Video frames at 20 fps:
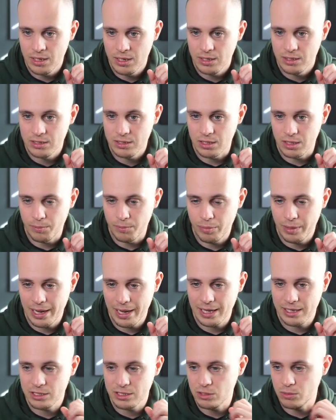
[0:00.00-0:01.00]
So the
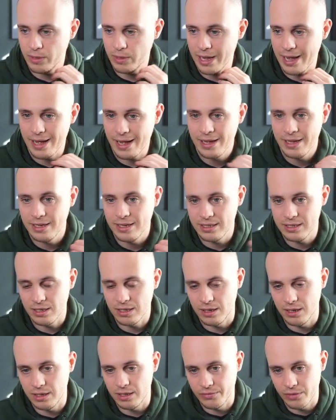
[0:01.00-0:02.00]
black square is
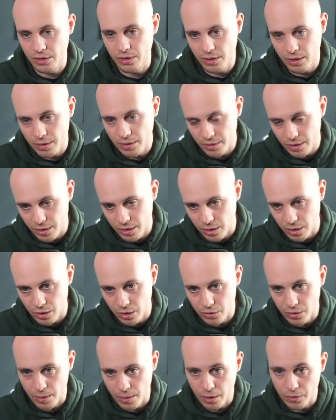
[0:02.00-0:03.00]
kind of
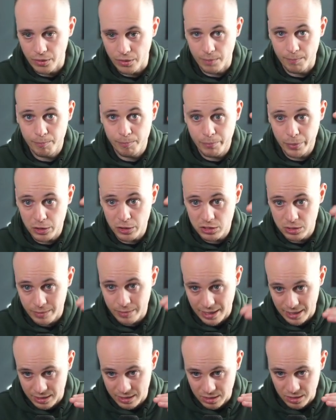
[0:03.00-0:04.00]
on the bottom
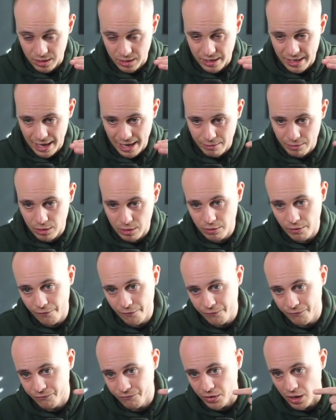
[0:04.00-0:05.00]
hand side of the arrow,
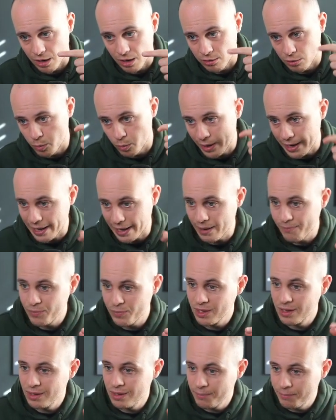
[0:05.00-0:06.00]
far away.
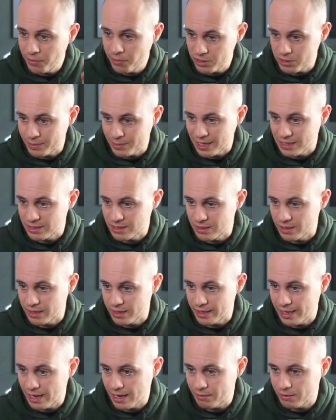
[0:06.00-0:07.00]
Bottom hand side of
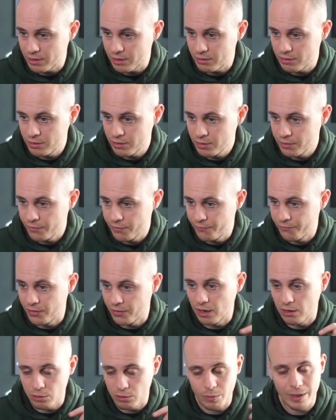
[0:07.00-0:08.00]
the arrow,
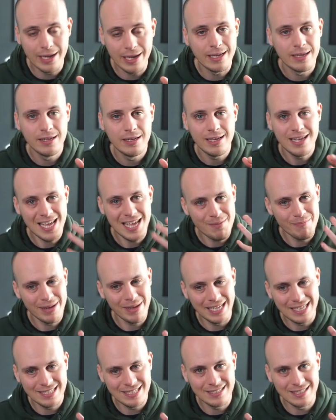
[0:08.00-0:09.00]
far away. It
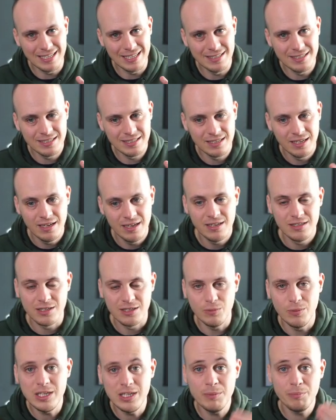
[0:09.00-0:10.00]
makes sense. So
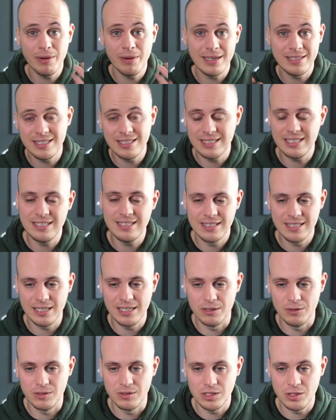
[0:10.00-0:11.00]
when you practice these
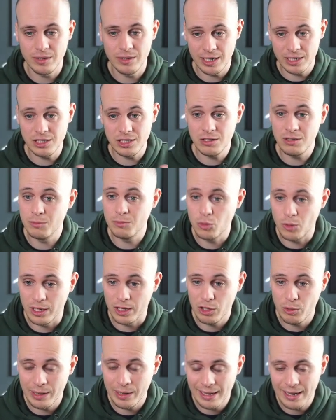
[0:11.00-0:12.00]
skills, you can actually do them quite
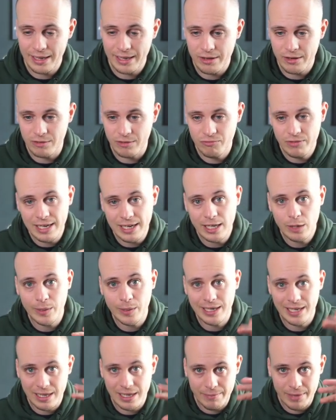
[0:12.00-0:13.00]
quickly. You can really
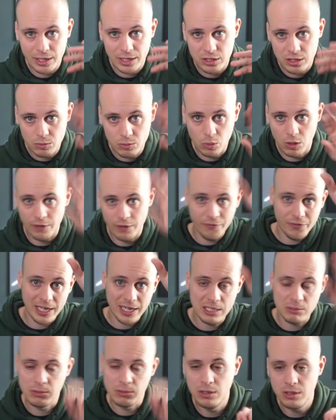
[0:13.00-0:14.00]
quickly imagine what a
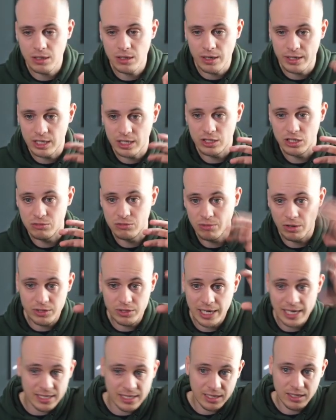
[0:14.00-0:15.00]
face would look like. You just
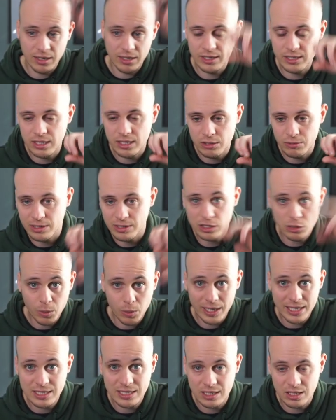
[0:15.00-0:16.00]
rotate it 90 degrees
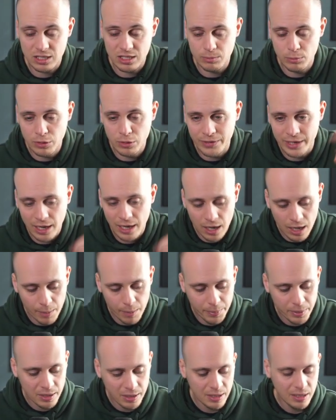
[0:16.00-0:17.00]
twice because you're moving it
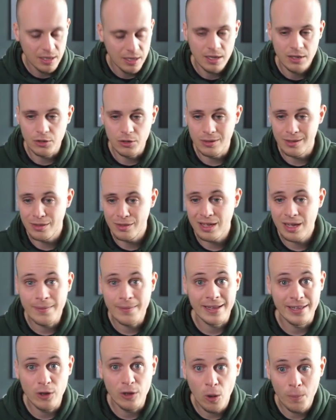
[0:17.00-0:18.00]
up. You can think about
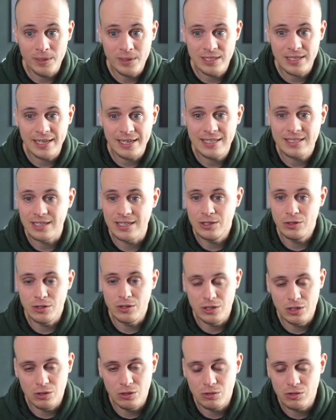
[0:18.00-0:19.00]
the opposites, and you can
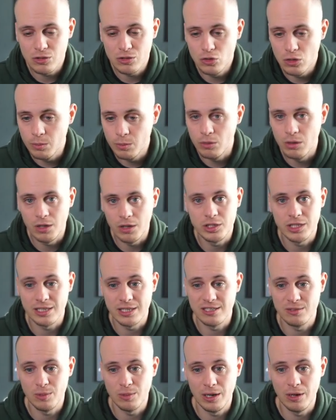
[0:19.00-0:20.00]
use normal logic
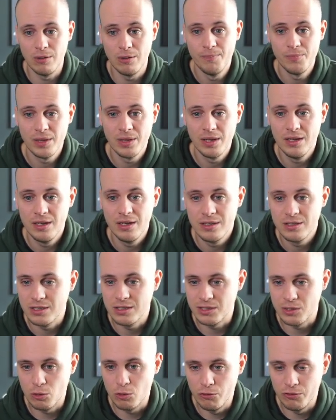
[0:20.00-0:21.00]
as well to
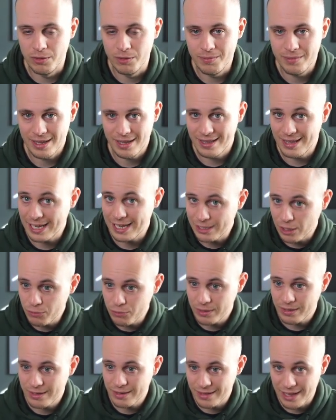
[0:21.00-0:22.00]
solve them. And they're
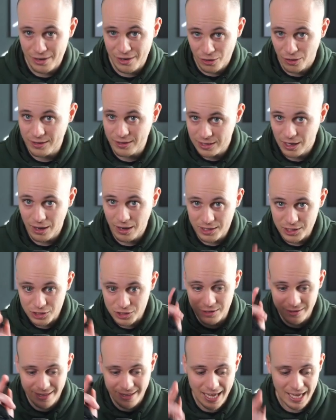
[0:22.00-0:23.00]
not as hard as you
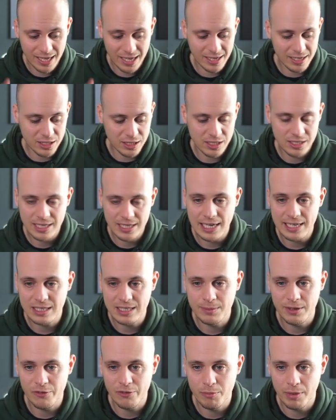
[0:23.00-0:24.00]
think. It just takes a
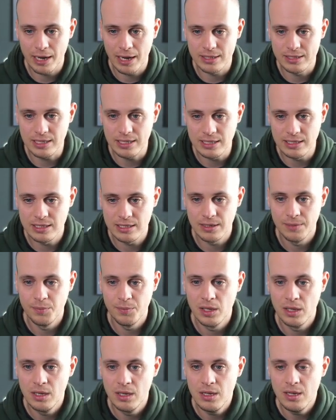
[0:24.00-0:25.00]
bit of practice.
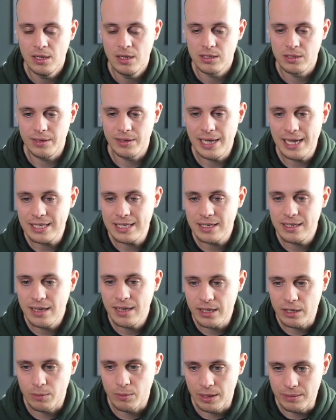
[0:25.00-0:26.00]
So here's
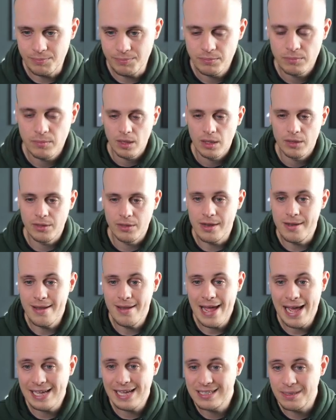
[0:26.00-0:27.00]
another one. The
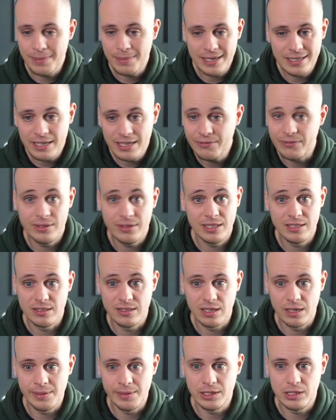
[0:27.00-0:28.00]
net is a bit different this
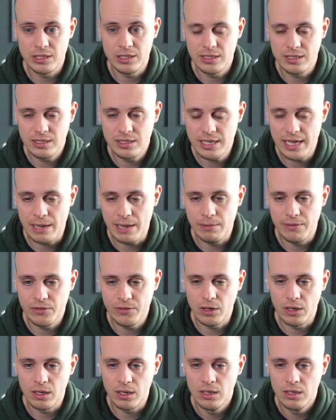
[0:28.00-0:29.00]
time. As you can see, we've
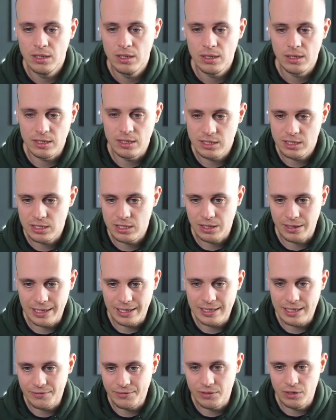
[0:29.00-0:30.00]
got a slightly
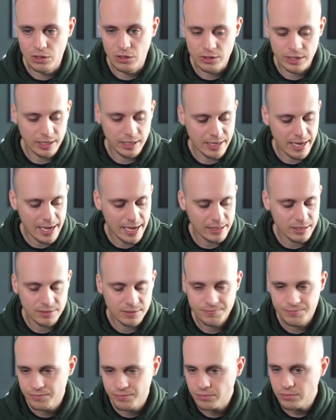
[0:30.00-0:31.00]
different looking net.
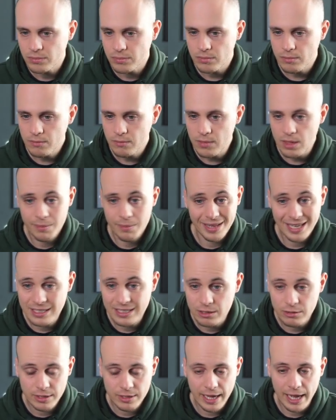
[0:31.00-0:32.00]
But that's
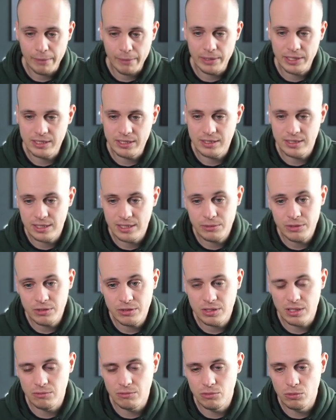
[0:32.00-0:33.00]
okay. We can still use
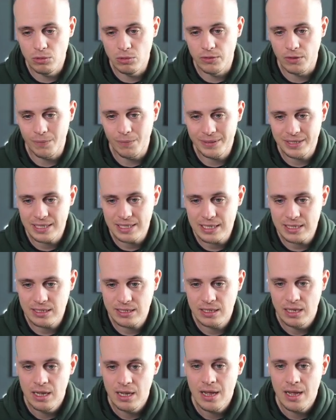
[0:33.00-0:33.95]
the rule of opposites.